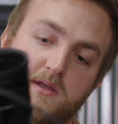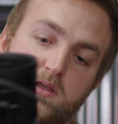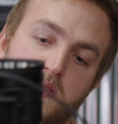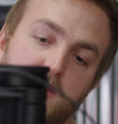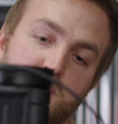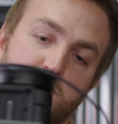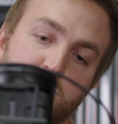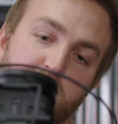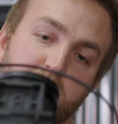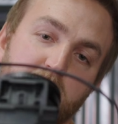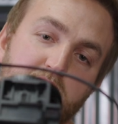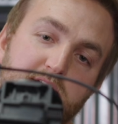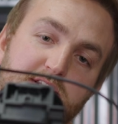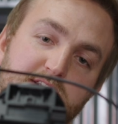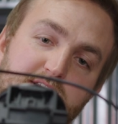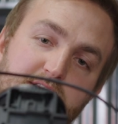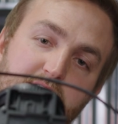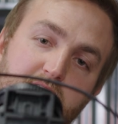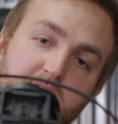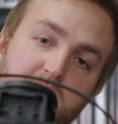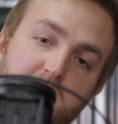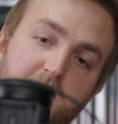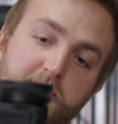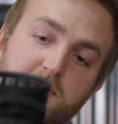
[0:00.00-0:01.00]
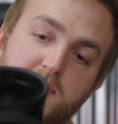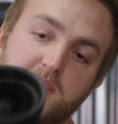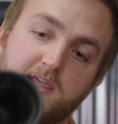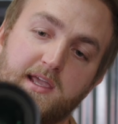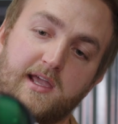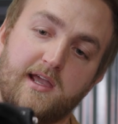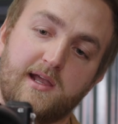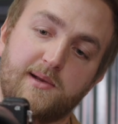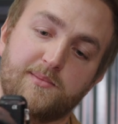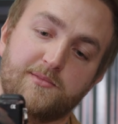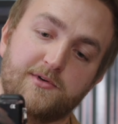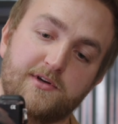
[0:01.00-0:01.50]
And we're gonna slide the
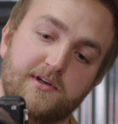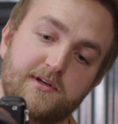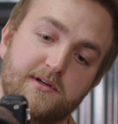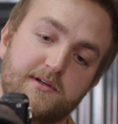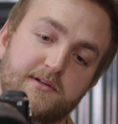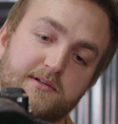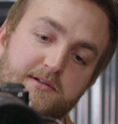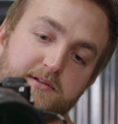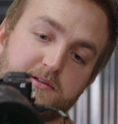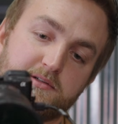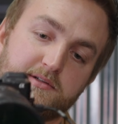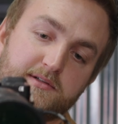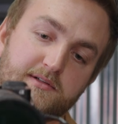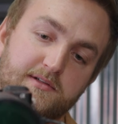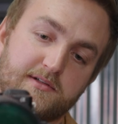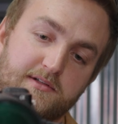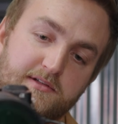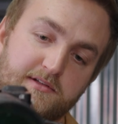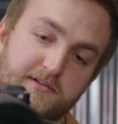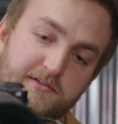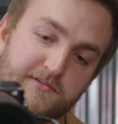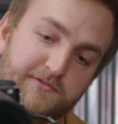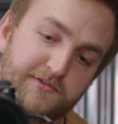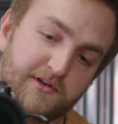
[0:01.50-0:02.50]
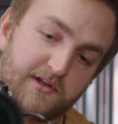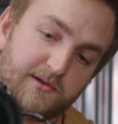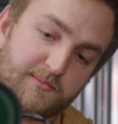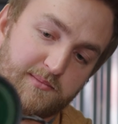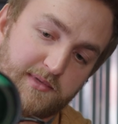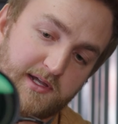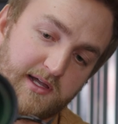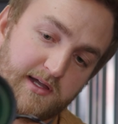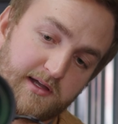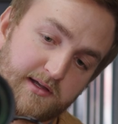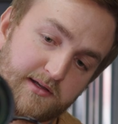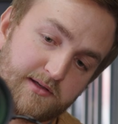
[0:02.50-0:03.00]
camera front and
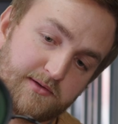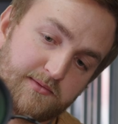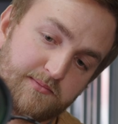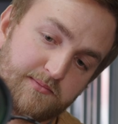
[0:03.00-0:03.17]
back